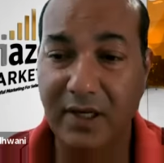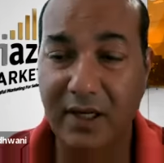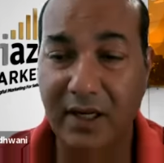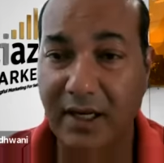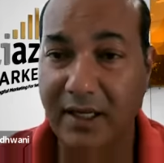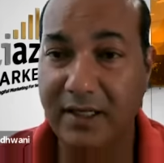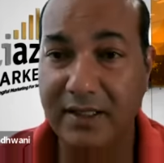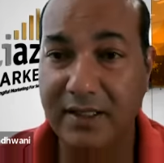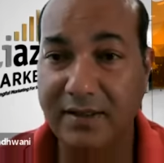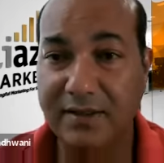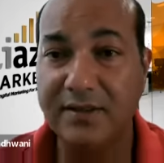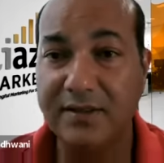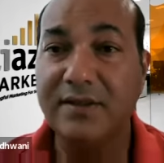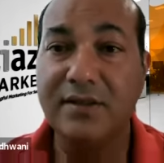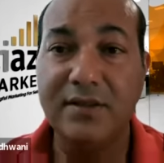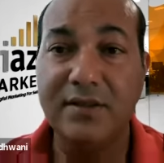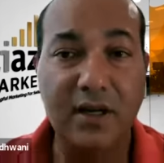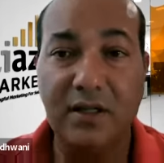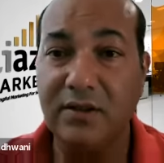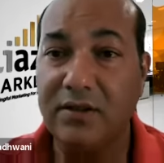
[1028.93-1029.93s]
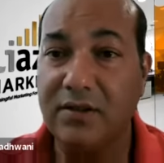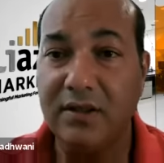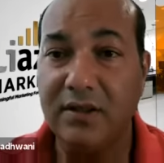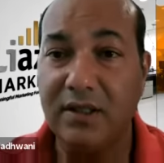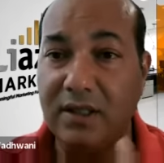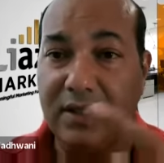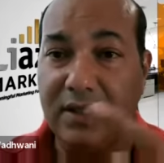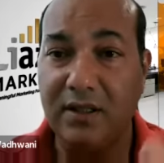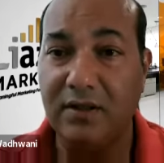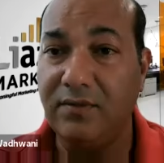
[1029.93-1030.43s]
and it's not going
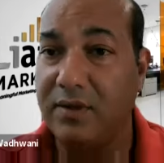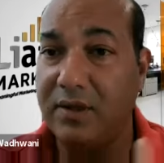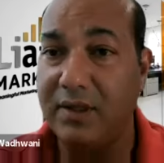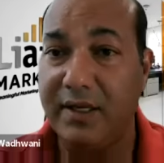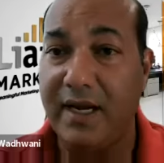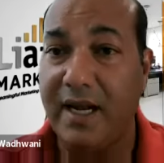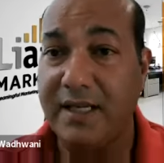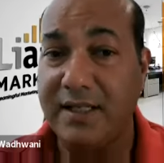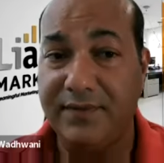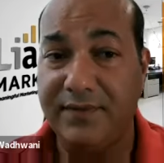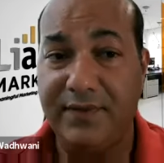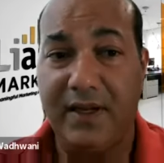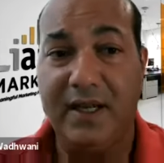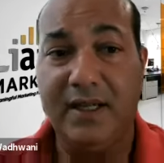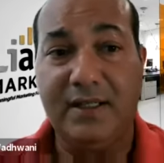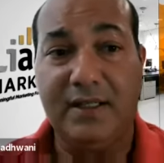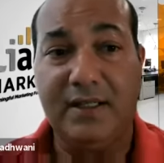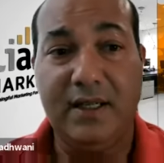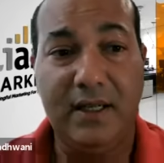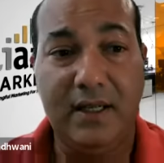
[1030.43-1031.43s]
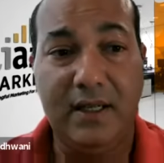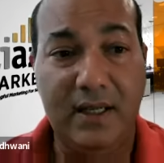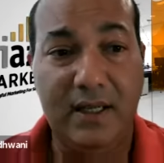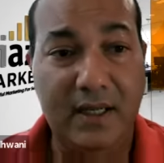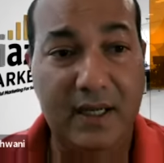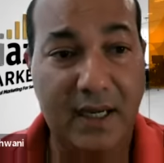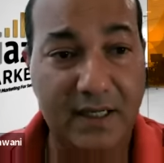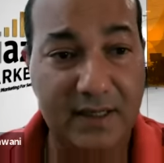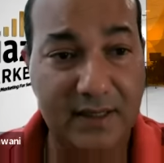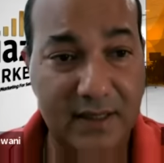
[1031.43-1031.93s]
to convert as fast
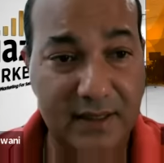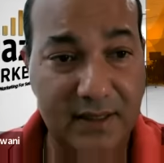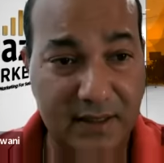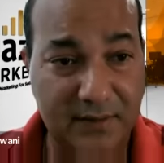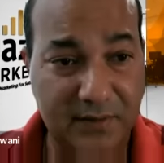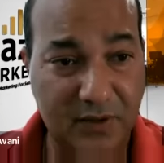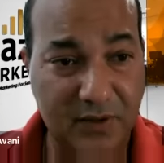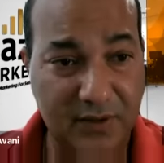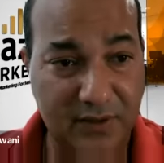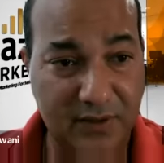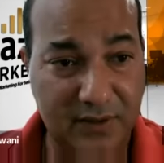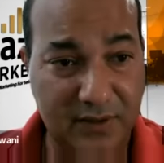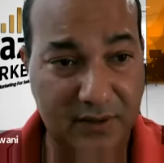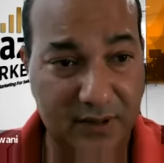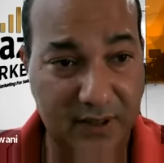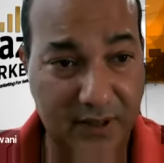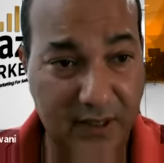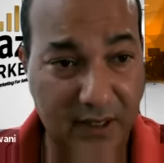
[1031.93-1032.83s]
as it's supposed to.